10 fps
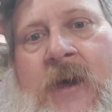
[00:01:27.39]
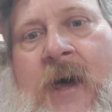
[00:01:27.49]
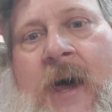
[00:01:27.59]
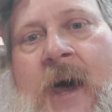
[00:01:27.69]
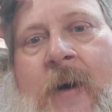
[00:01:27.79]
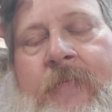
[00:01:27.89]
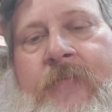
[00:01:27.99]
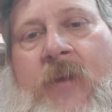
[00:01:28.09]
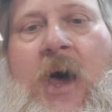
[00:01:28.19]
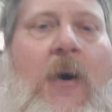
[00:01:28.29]

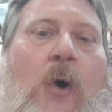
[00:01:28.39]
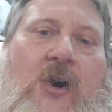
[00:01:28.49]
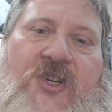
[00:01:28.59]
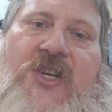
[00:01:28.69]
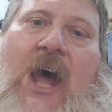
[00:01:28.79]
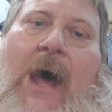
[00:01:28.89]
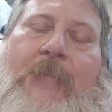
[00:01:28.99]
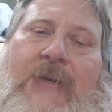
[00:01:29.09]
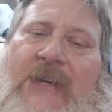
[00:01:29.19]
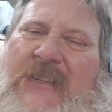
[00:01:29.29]
um, or
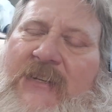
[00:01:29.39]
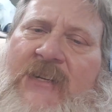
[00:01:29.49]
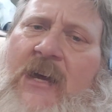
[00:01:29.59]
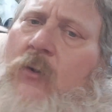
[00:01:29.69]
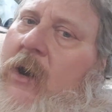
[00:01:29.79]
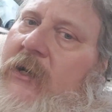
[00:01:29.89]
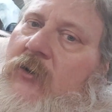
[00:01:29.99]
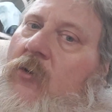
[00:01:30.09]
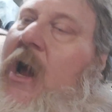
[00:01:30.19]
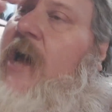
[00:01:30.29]
shop, because it's not quite a
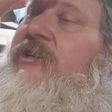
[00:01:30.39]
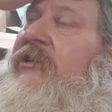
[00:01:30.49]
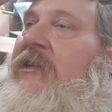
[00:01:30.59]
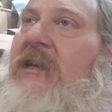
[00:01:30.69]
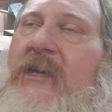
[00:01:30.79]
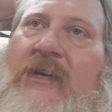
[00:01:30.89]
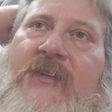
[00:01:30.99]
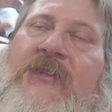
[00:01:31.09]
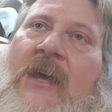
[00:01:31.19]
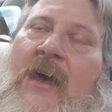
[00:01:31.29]
garage. It is